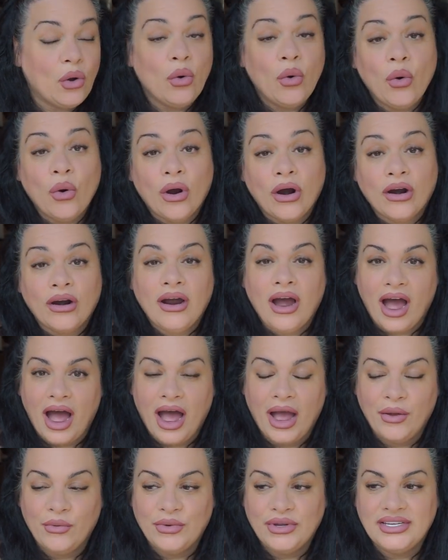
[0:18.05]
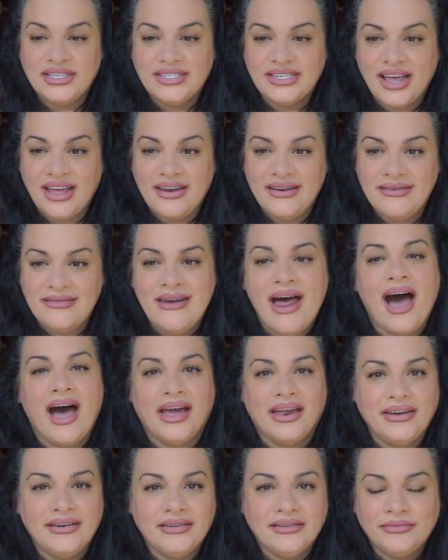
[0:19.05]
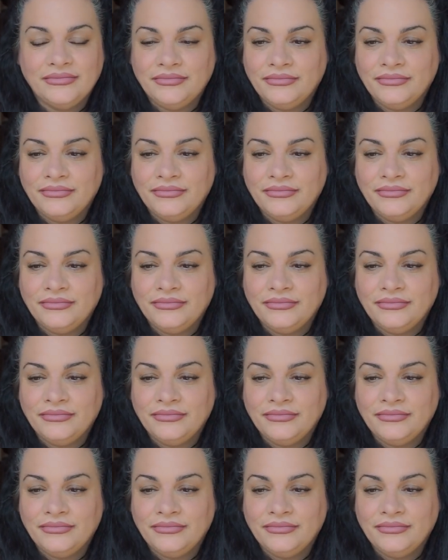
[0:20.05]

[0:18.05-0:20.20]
or I was not